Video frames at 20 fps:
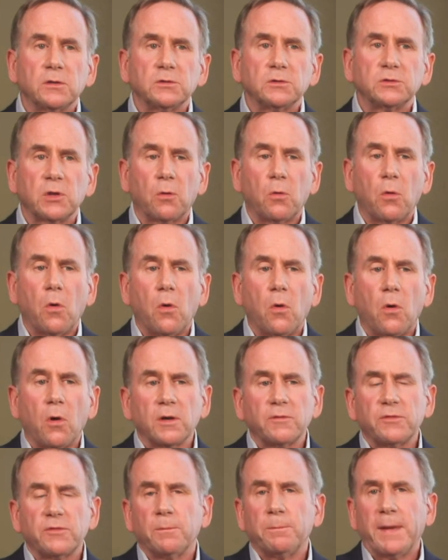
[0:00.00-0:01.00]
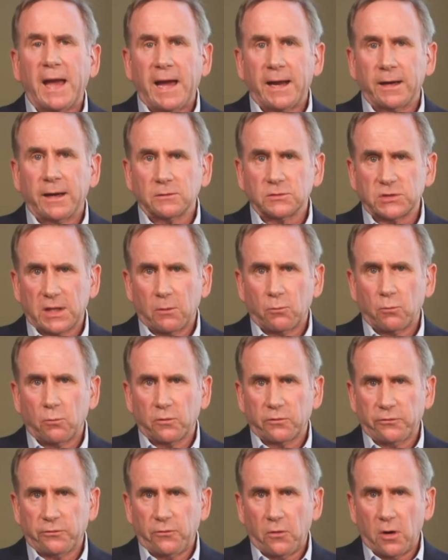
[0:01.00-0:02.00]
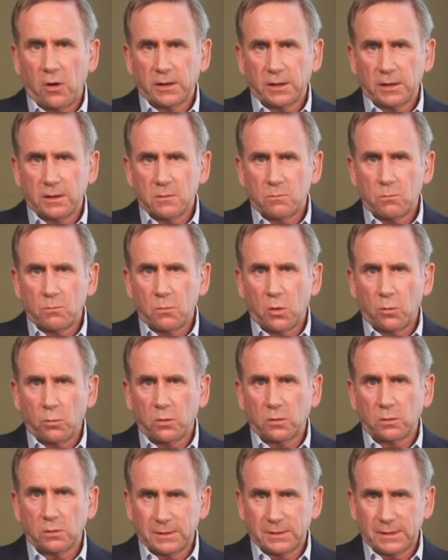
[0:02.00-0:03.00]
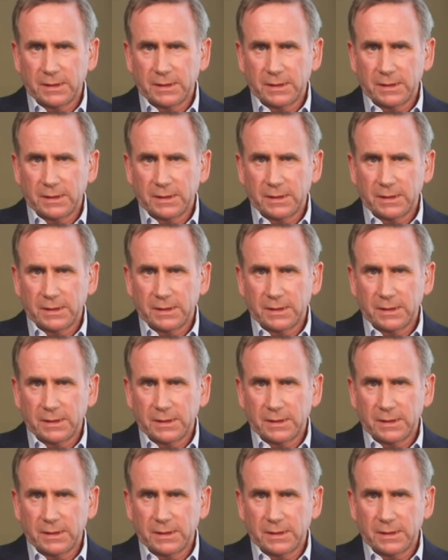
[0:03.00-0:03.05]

So all of the battles that were fought in the mobile